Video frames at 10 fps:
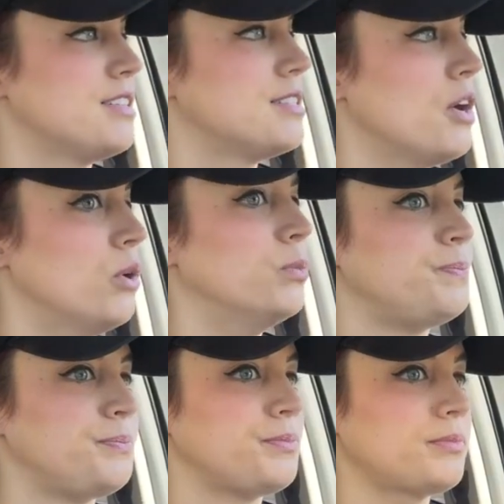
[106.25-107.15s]
So
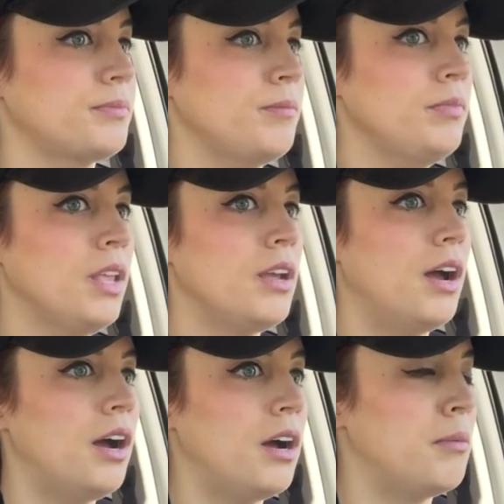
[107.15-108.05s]

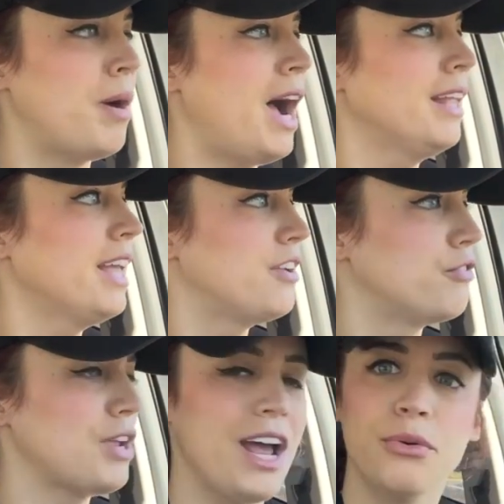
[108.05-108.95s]
um, I like,
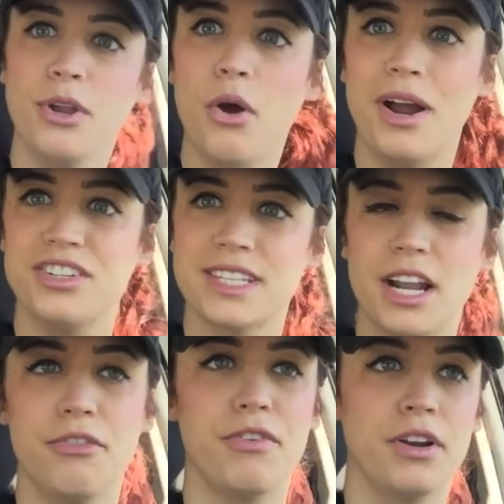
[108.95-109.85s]
I don't know, I just
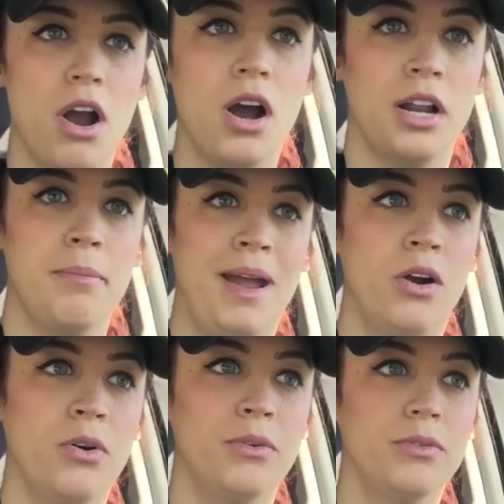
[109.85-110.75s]
kind of forgot
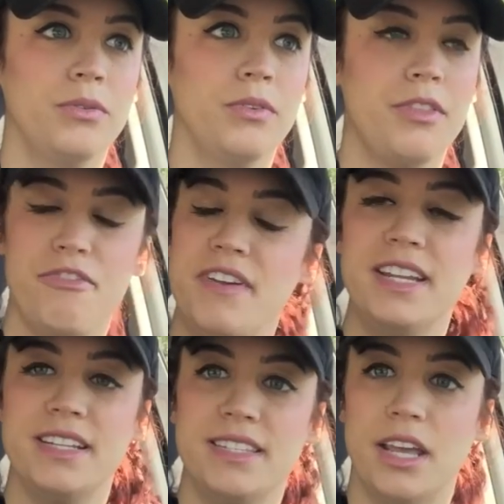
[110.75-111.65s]
about the
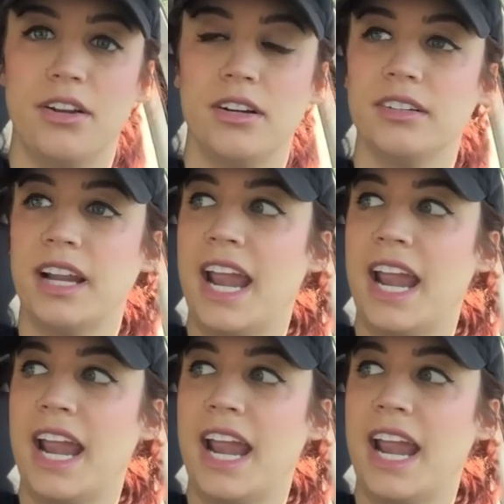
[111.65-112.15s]
fitness center.